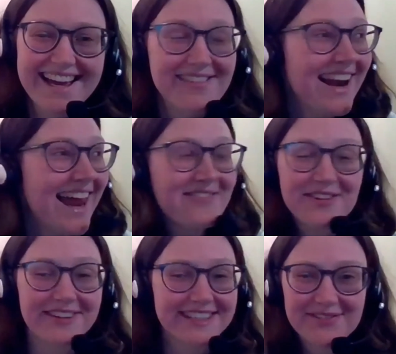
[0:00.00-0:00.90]
Well,
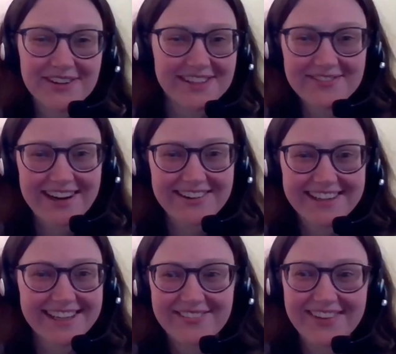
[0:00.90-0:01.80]
everyone's more than
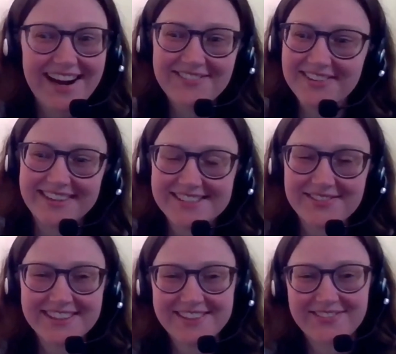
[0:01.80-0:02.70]
welcome. Everyone's
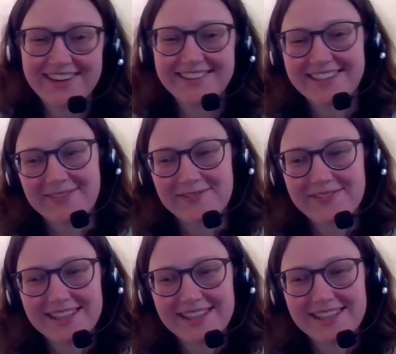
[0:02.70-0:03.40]
more than welcome.